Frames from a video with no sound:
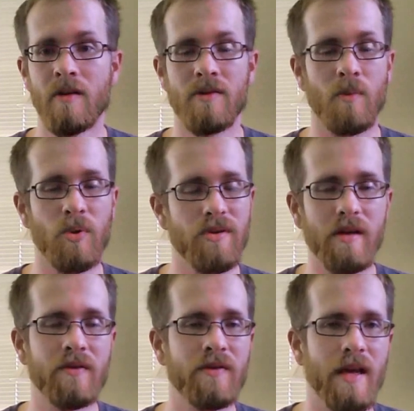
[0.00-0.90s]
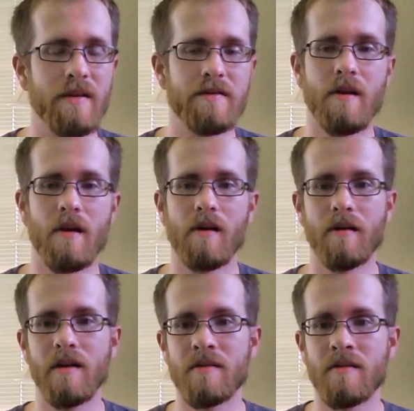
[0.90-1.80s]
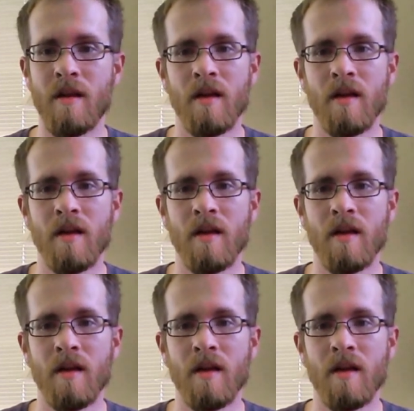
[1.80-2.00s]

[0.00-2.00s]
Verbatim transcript: So projective tests are these